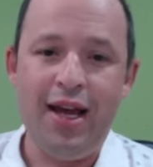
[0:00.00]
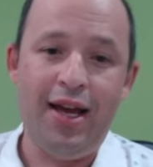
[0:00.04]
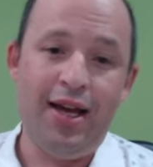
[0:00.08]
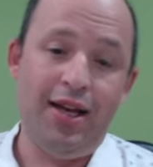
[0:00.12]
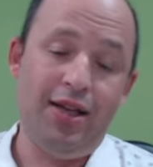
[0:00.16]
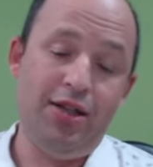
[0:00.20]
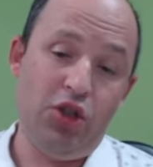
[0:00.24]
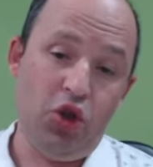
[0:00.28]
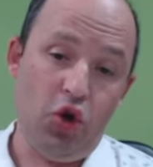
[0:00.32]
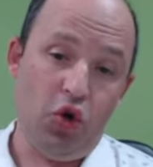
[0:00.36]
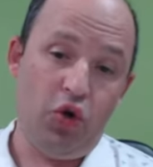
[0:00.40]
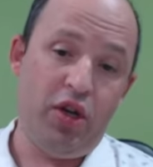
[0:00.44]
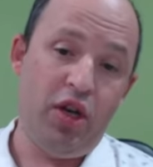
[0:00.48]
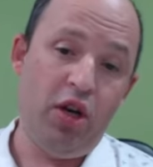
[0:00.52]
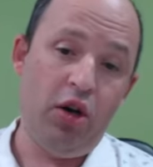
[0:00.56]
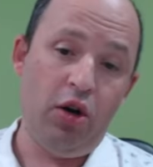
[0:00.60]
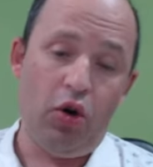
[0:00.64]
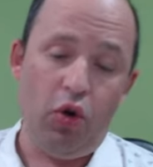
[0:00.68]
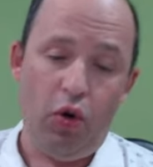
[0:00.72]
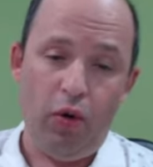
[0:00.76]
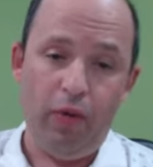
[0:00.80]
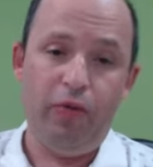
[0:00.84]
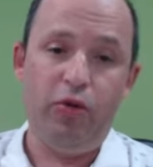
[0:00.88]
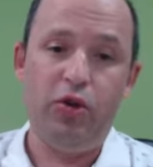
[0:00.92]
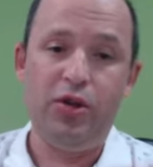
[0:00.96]
So here,
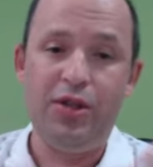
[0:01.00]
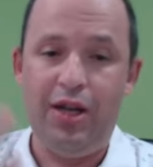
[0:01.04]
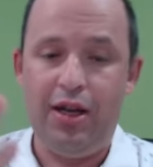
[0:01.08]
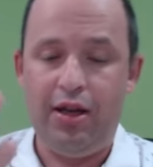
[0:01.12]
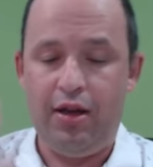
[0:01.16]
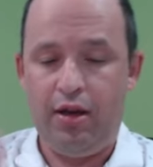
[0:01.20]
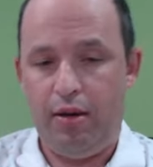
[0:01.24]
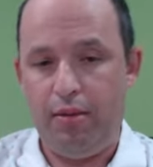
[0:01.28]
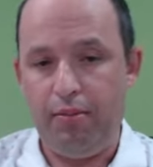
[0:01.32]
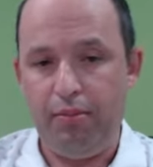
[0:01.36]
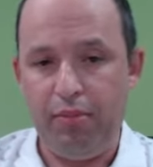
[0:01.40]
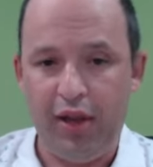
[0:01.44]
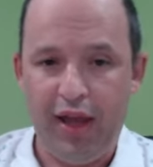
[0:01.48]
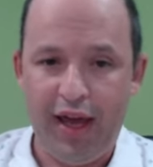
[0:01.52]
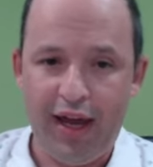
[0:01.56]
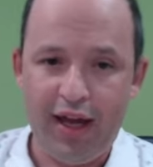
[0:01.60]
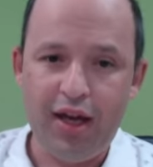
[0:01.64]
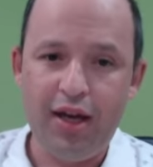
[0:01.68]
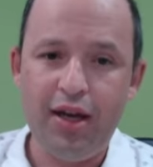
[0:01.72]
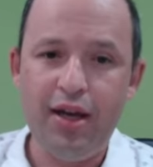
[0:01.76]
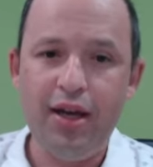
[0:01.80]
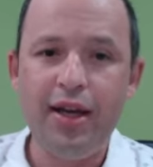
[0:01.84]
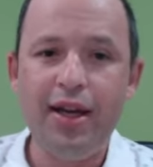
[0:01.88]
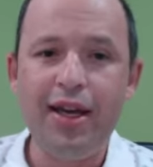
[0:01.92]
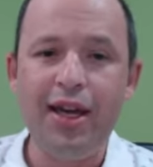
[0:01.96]
obviously,
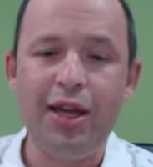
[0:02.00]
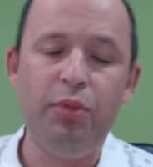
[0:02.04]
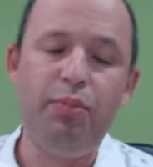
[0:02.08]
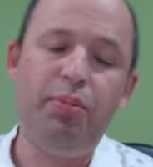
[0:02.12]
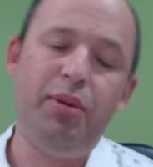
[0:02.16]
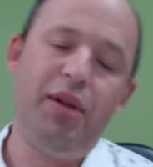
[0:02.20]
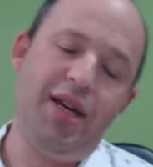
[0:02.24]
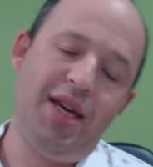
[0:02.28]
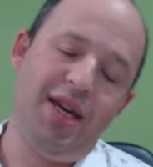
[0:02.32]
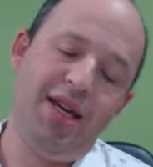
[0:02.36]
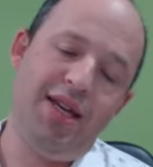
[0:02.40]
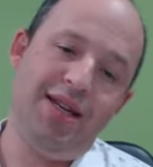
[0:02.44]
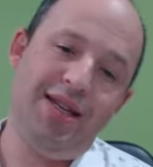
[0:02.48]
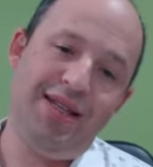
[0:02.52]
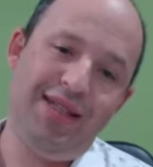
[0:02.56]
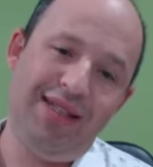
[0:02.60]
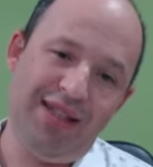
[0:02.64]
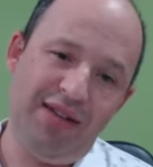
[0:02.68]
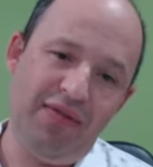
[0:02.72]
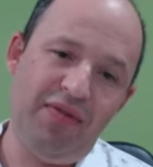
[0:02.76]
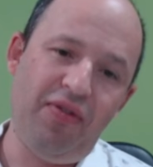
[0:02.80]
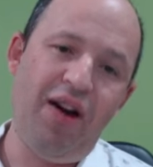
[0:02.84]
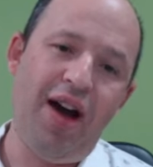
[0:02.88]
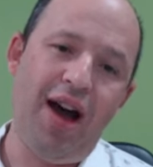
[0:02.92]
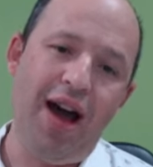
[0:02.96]
black can play
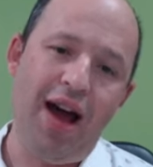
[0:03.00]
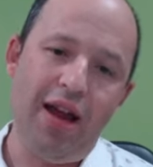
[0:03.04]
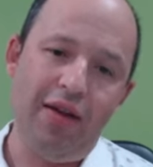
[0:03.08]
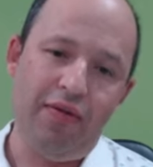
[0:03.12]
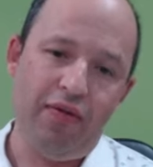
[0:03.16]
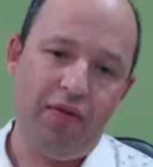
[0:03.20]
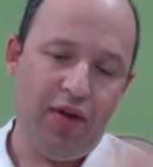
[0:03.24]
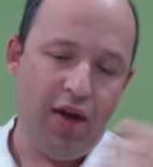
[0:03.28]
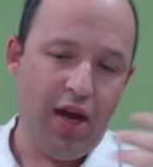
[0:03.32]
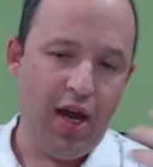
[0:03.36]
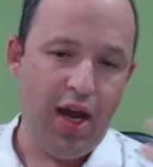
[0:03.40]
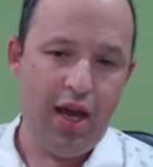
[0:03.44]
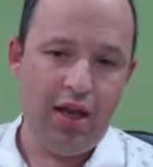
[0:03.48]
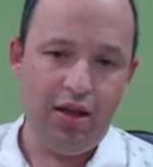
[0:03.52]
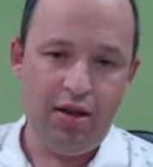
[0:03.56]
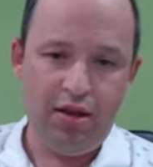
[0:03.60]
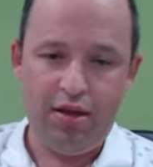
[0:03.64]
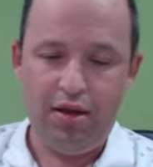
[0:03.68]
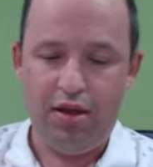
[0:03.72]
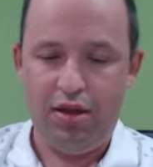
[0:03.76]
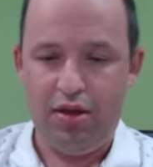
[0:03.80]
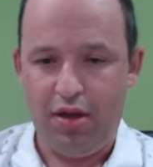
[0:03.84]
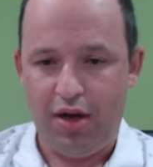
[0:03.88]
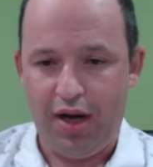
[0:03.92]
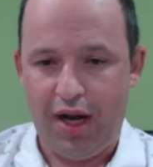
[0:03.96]
c5, and
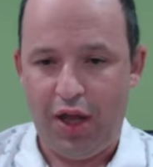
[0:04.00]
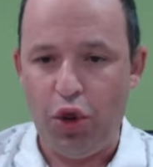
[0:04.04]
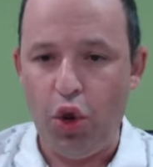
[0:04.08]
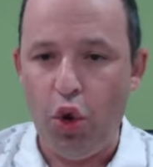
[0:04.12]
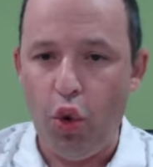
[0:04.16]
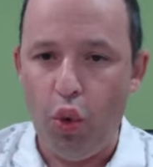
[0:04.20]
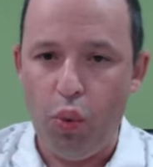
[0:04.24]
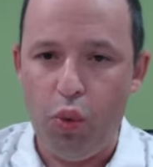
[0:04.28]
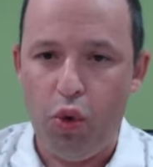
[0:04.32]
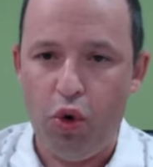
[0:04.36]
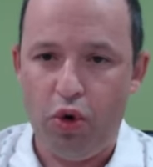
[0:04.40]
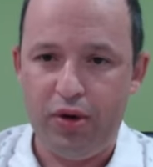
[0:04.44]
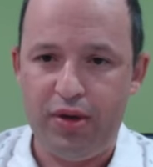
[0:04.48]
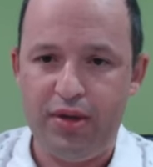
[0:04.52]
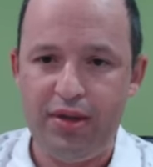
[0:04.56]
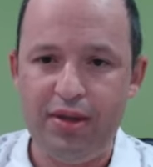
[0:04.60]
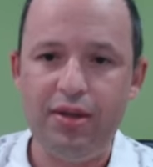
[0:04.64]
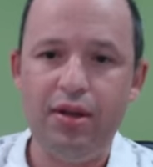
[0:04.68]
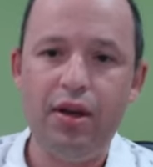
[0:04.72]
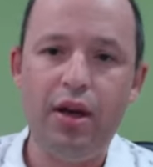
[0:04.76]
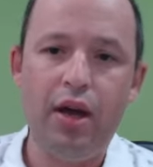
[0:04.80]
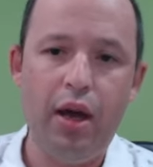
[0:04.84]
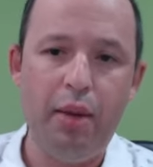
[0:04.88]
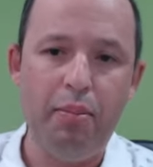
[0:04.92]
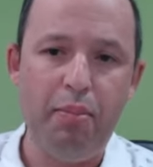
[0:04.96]
there are no
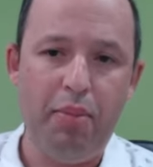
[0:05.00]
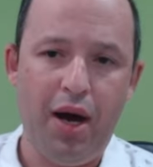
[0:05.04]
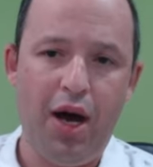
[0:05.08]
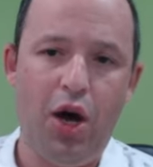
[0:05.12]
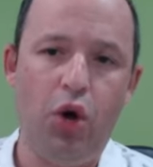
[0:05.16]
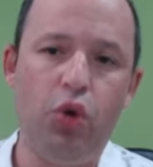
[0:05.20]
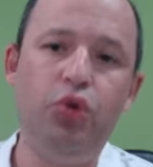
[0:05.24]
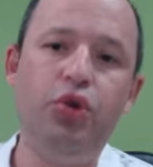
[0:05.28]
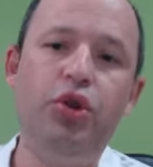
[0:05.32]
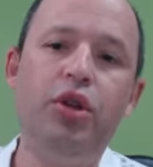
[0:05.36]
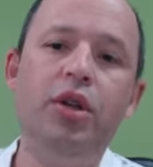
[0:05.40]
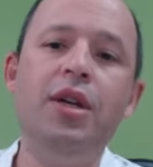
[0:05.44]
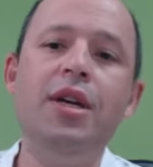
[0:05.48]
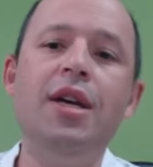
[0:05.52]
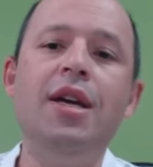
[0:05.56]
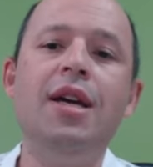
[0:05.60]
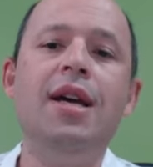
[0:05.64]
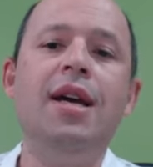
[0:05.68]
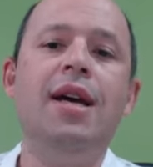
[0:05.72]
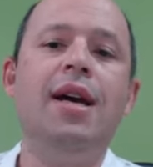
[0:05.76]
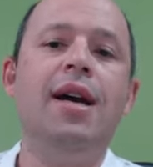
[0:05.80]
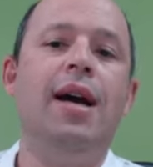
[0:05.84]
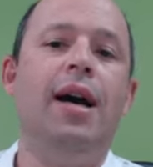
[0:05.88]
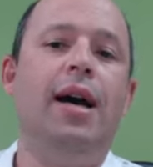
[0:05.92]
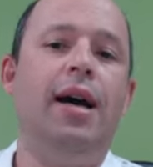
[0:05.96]
worries about
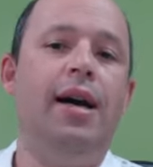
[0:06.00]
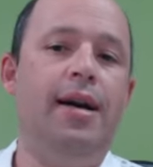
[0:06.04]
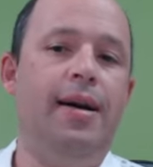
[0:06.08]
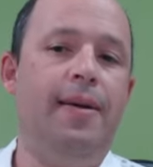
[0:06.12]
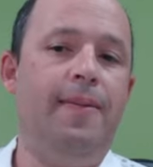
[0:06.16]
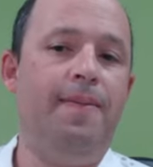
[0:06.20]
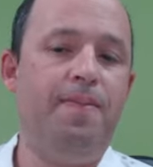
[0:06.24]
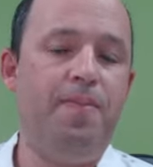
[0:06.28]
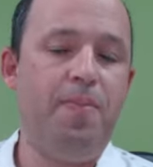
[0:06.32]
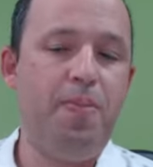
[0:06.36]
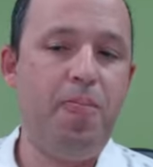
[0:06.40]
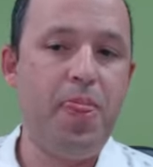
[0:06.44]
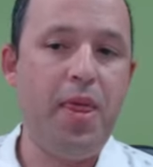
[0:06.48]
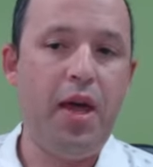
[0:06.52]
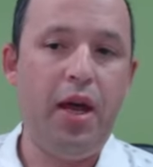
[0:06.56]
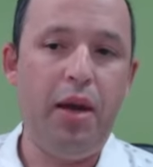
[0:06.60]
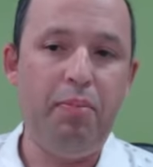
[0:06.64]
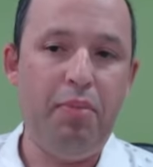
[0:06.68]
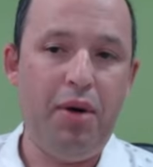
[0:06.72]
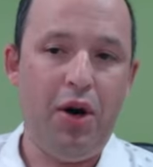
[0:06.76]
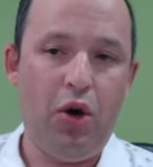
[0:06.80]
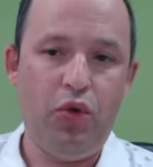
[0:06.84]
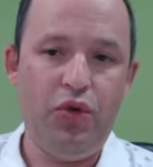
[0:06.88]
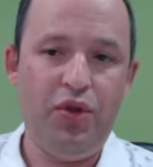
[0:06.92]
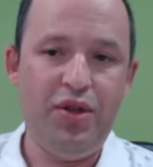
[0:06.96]

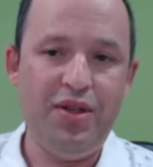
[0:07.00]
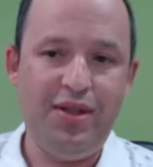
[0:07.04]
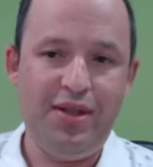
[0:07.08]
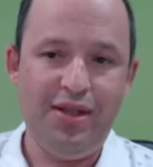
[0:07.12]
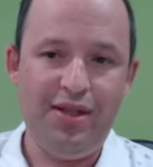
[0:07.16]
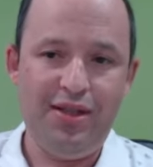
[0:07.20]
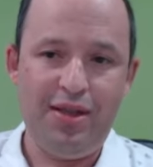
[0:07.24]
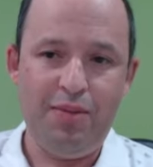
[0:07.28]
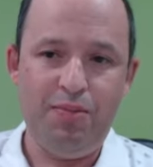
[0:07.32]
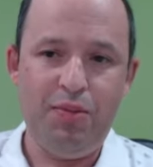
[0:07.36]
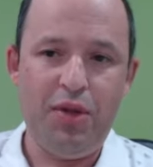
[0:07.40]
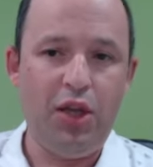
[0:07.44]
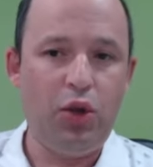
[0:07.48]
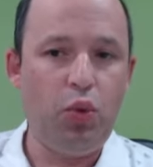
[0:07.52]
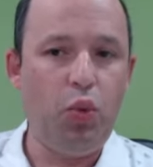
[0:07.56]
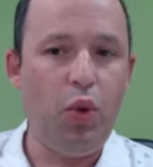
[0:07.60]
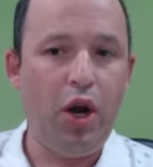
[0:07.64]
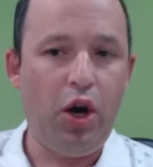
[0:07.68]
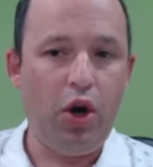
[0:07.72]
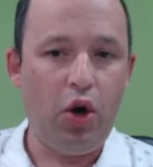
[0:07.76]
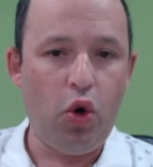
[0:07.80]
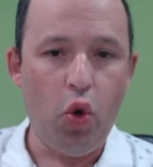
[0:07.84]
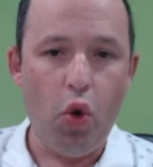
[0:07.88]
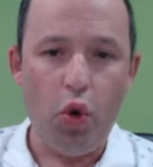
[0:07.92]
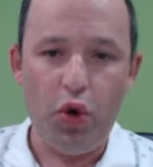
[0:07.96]
the system that we
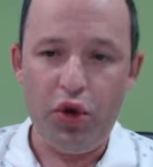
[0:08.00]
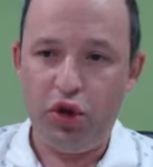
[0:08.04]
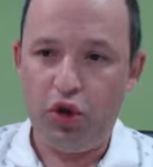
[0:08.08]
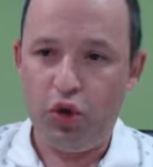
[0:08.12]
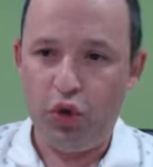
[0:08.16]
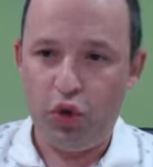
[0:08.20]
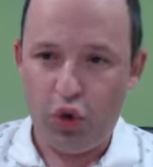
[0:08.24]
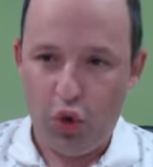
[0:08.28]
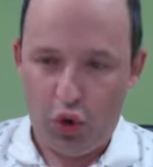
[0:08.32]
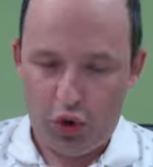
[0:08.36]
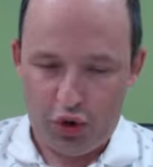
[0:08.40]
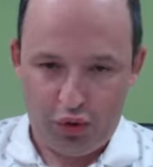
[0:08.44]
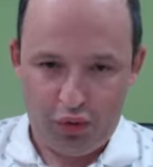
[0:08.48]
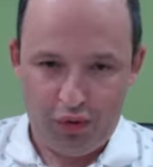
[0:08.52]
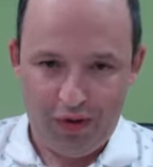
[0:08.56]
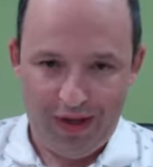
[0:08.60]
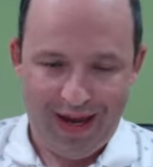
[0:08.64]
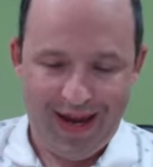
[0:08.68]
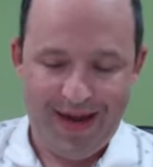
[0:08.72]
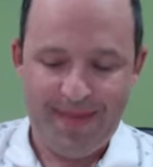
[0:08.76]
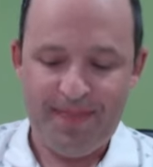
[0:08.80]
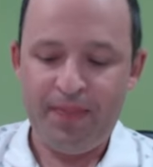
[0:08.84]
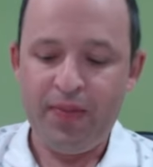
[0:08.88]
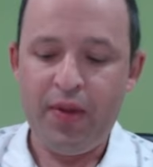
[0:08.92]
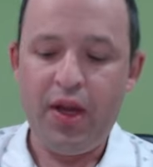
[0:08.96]
are going to talk today.